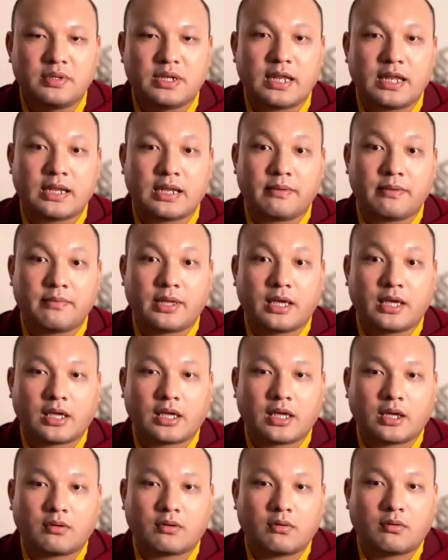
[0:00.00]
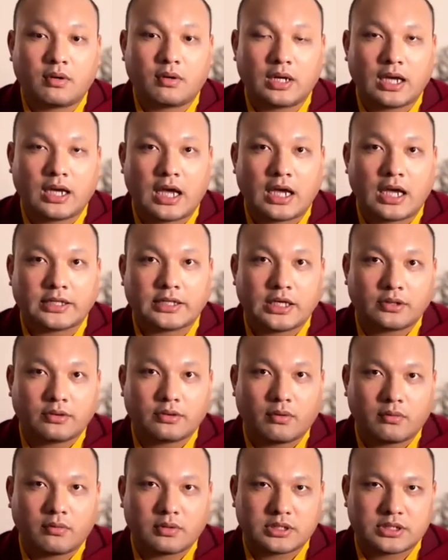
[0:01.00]
And so when he went to see Milarepa the
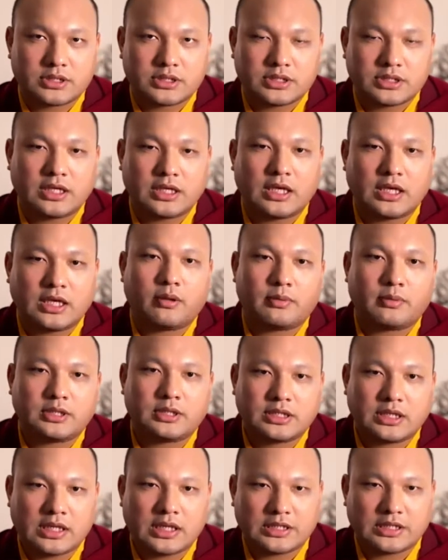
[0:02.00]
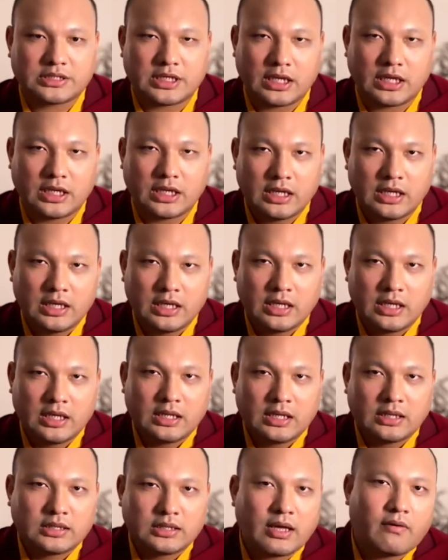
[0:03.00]
next day, then Milarepa
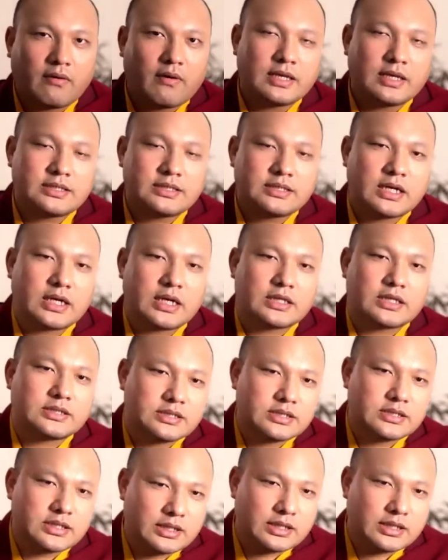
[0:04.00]
knew that he had